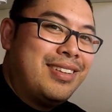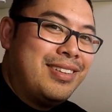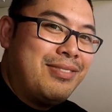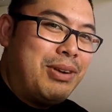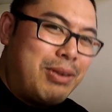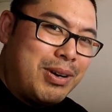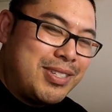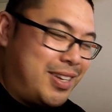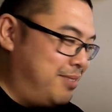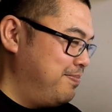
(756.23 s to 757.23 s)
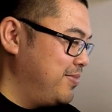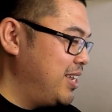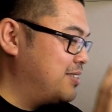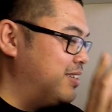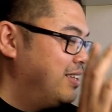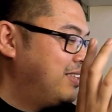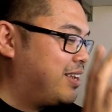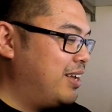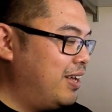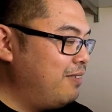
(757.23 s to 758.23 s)
Where was I? Yes, the
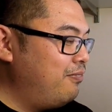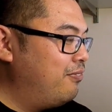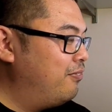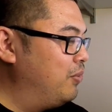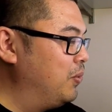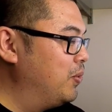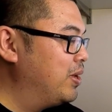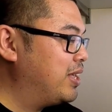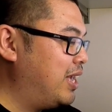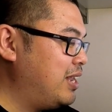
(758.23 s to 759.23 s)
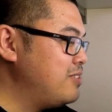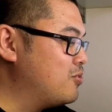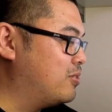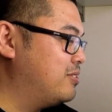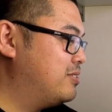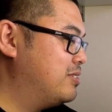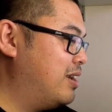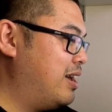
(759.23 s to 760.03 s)
Kung Fu Kenny joints.